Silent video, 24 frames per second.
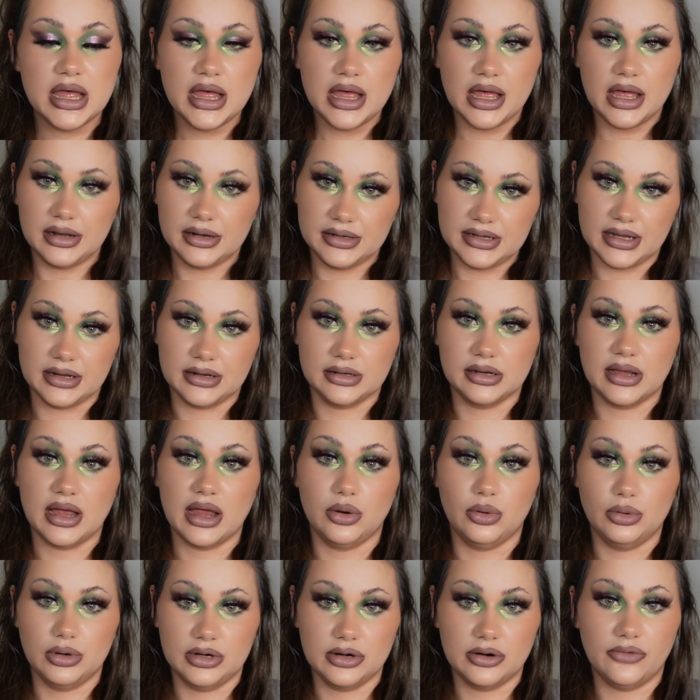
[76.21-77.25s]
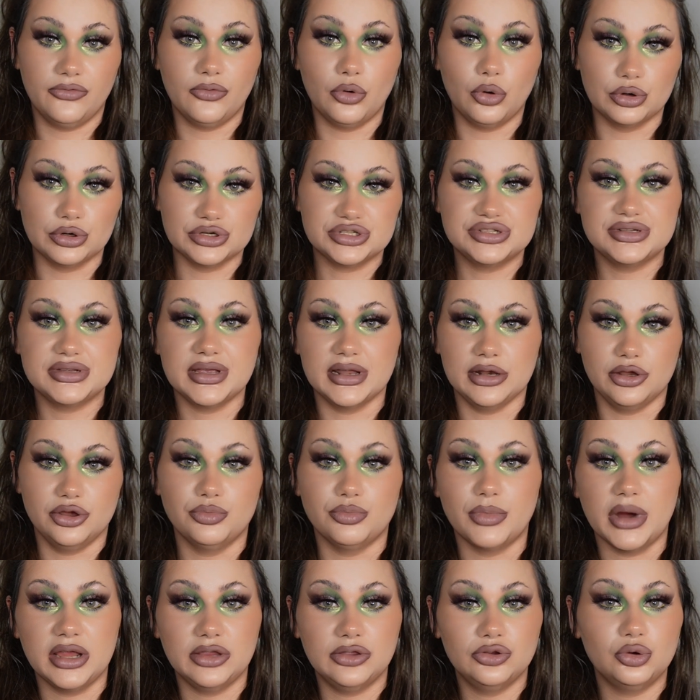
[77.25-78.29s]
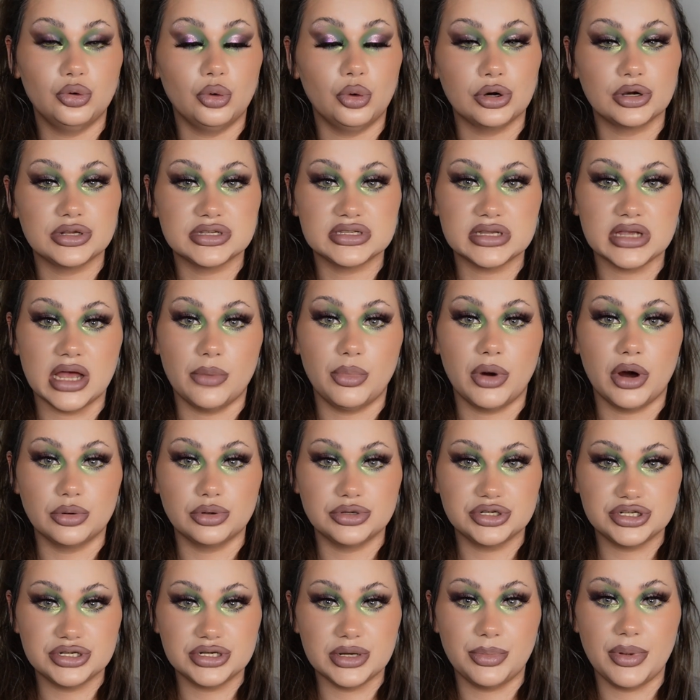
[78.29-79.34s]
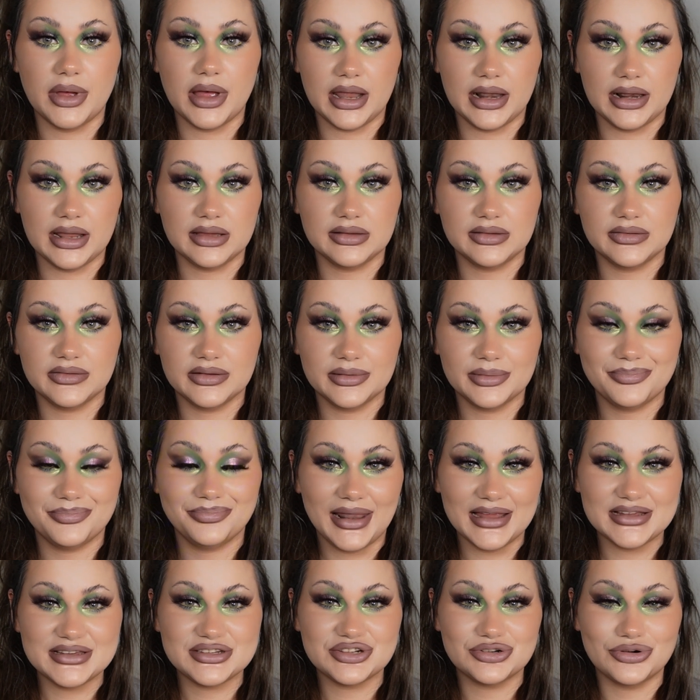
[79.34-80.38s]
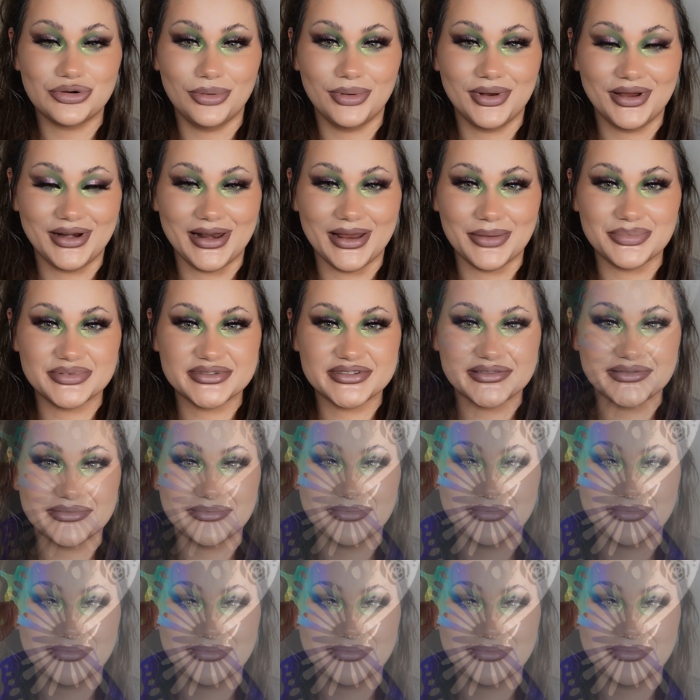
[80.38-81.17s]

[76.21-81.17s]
and then I will of course tell you my thoughts about the palette. Let's roll the clips.